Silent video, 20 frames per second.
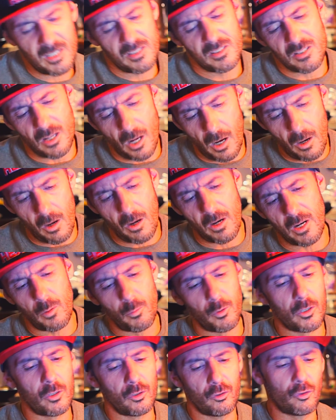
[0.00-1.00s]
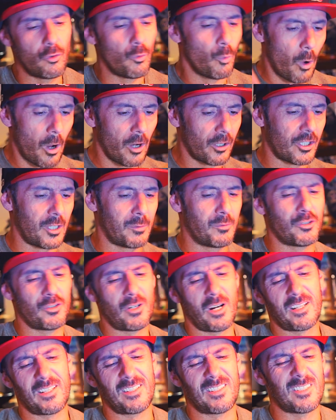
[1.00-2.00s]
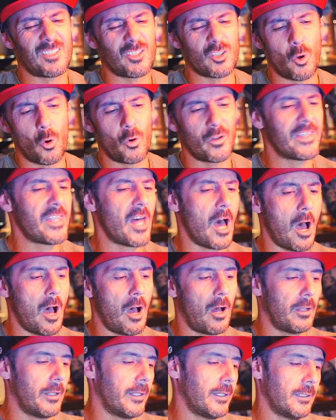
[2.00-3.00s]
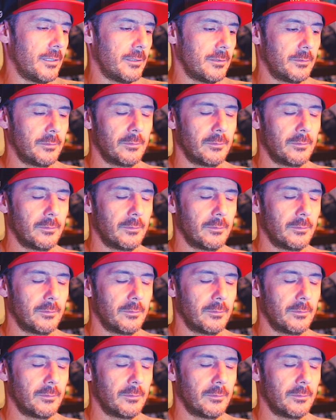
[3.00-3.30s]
It's hard. I want to go to the World Cup track. It's so gnarly.